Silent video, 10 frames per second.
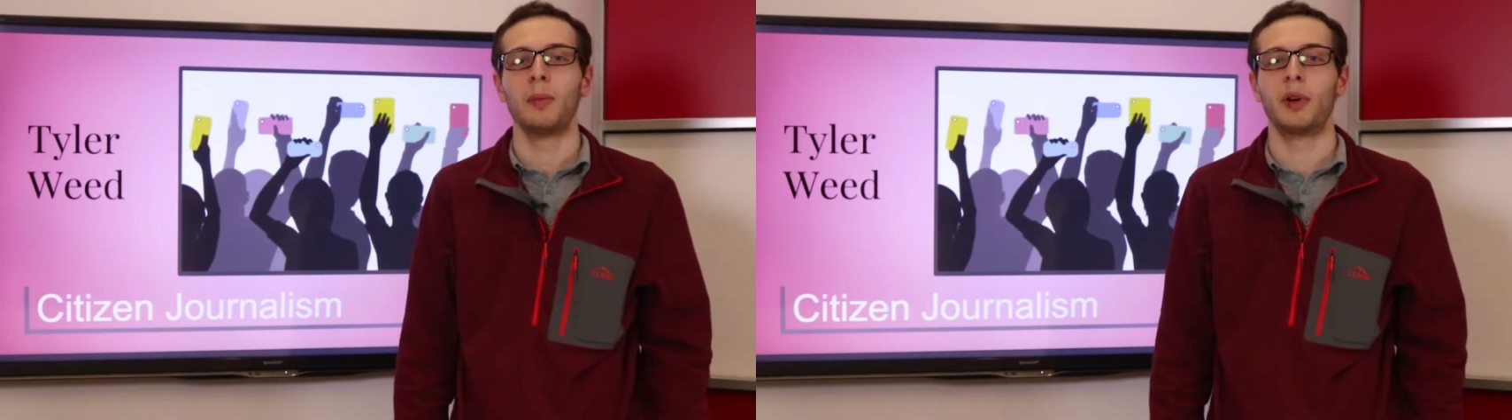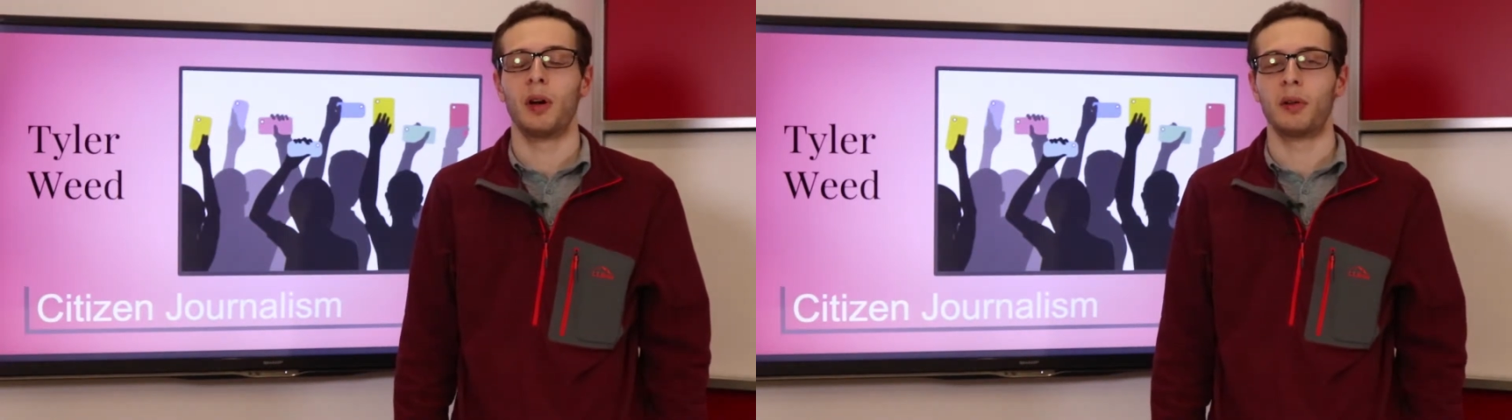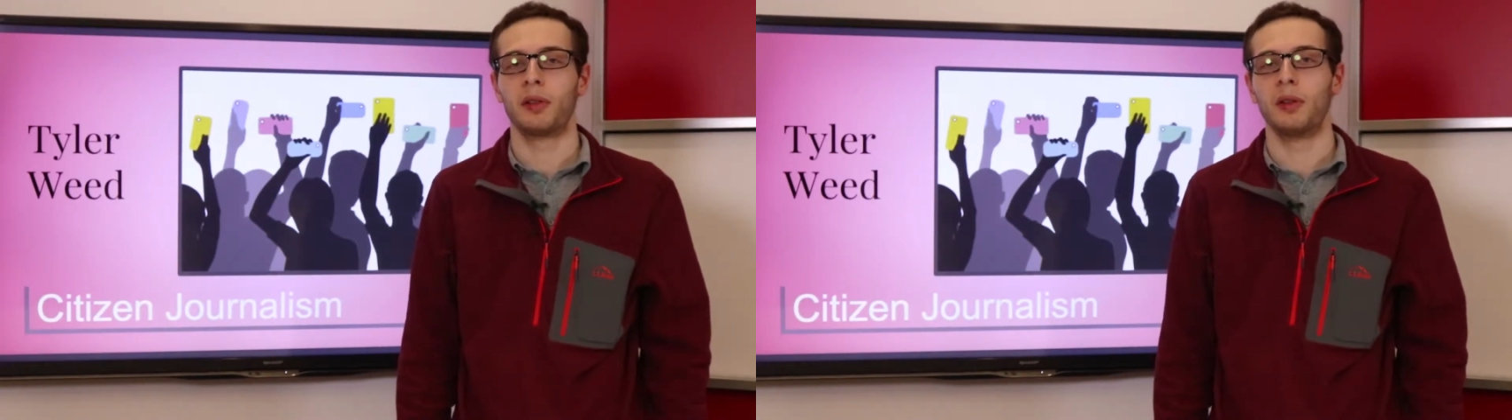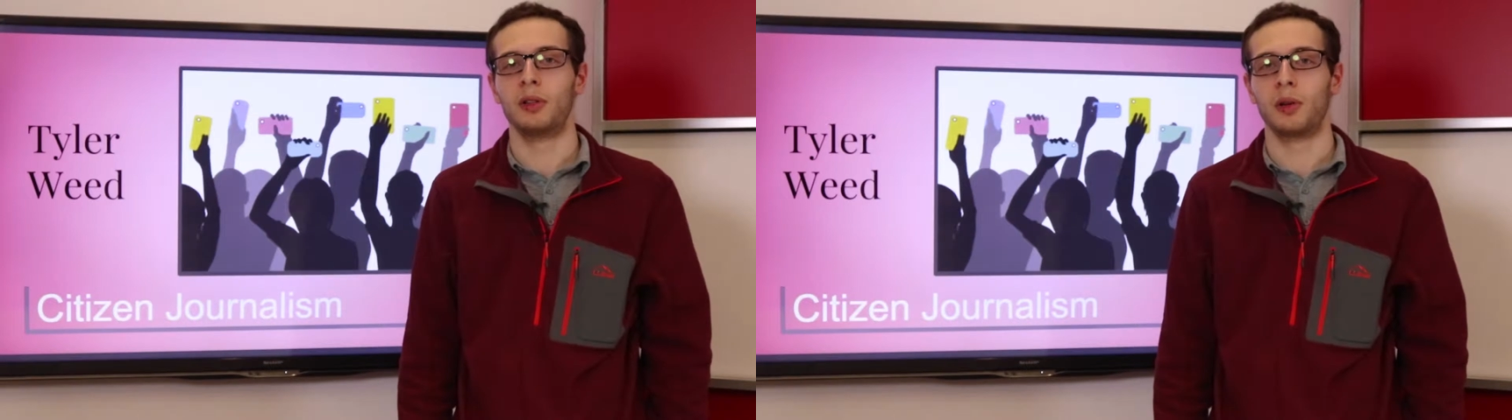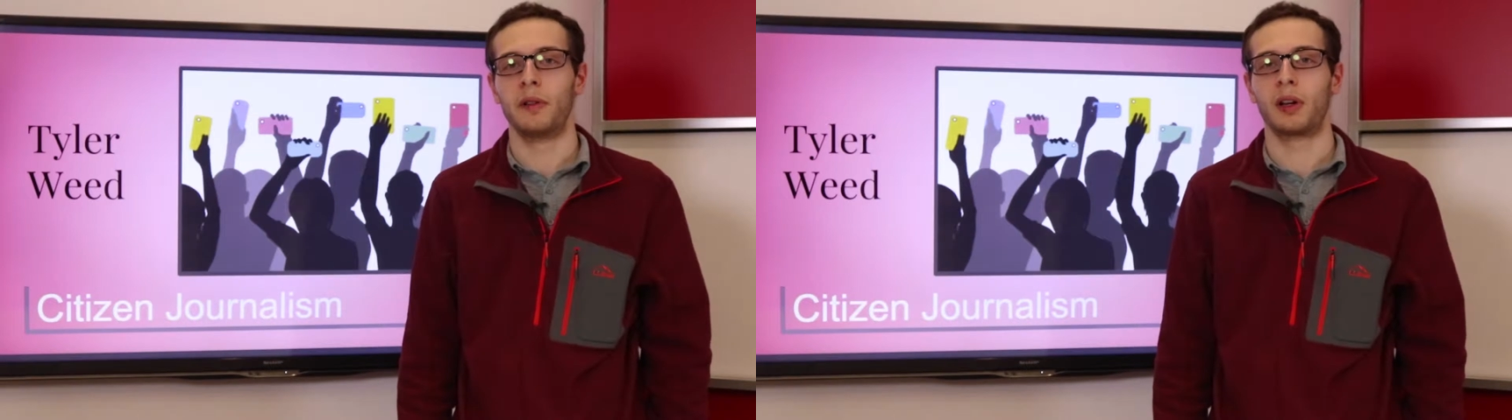but also to
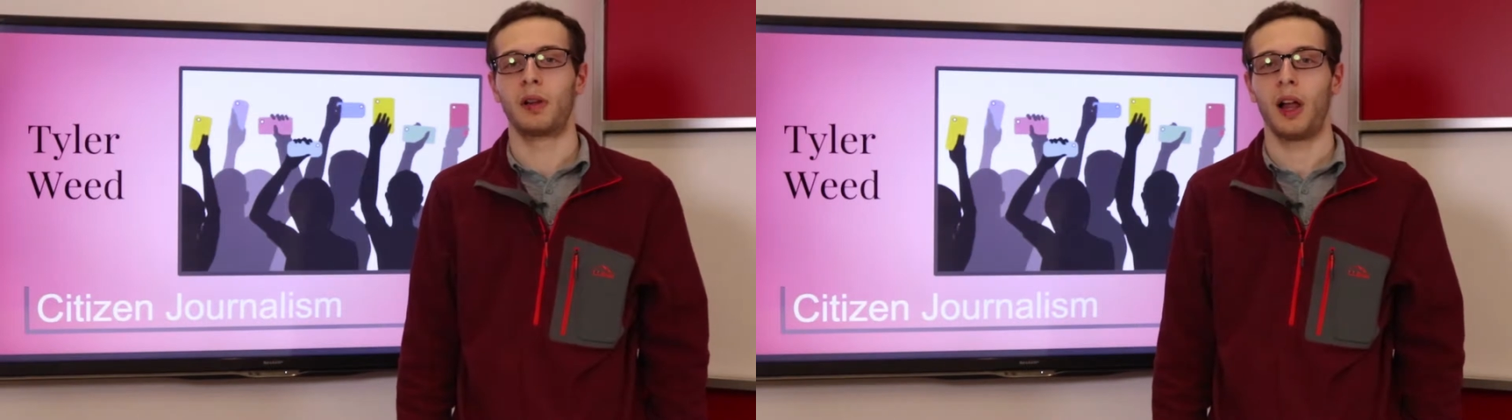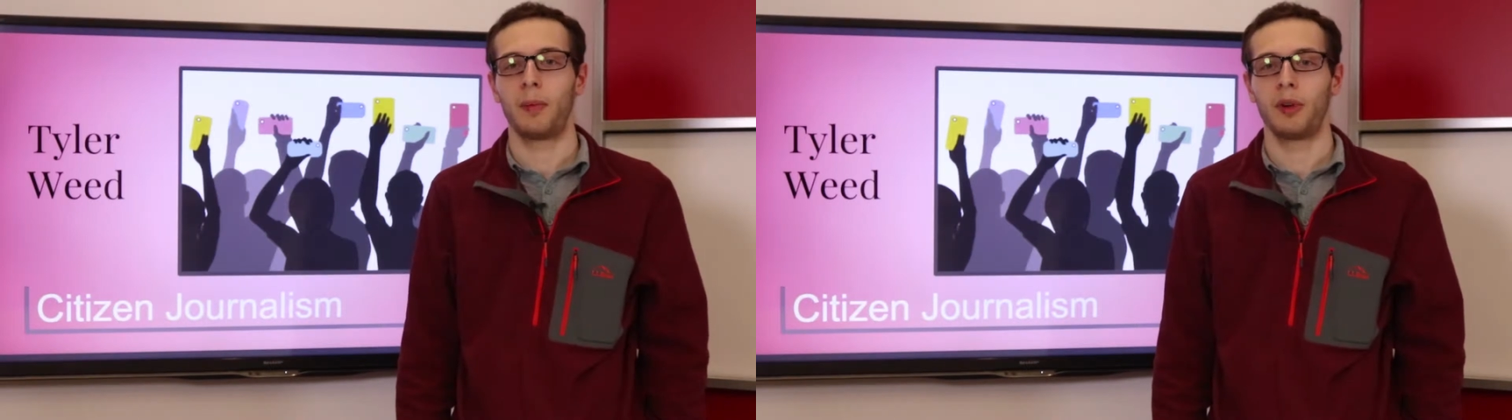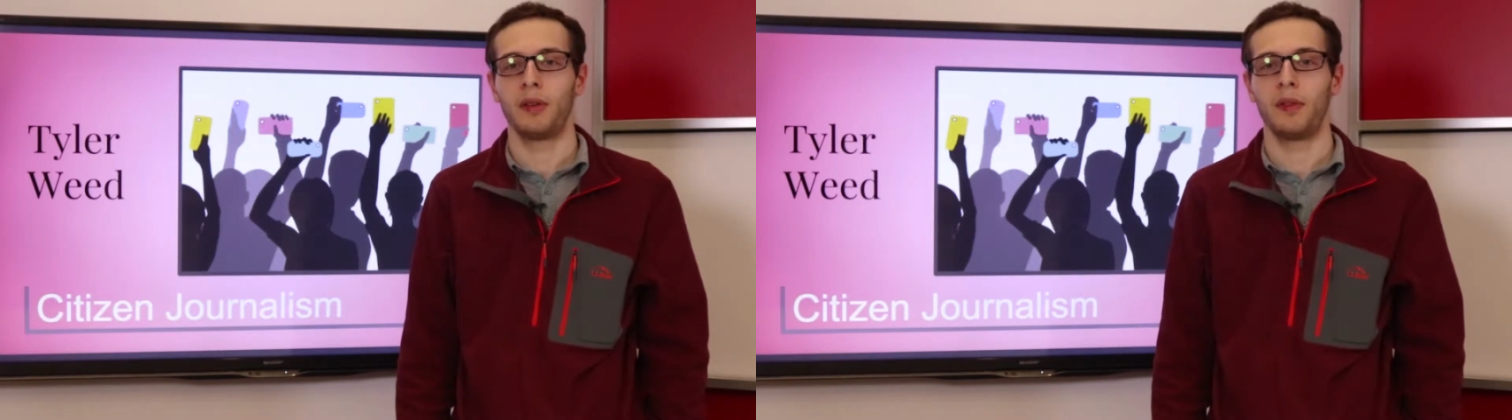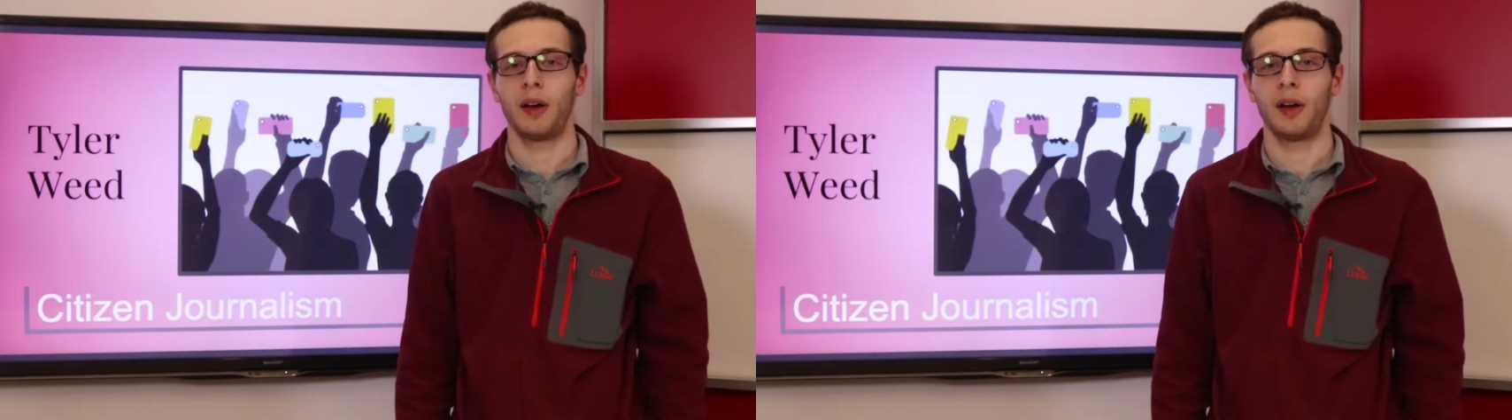join the collaborative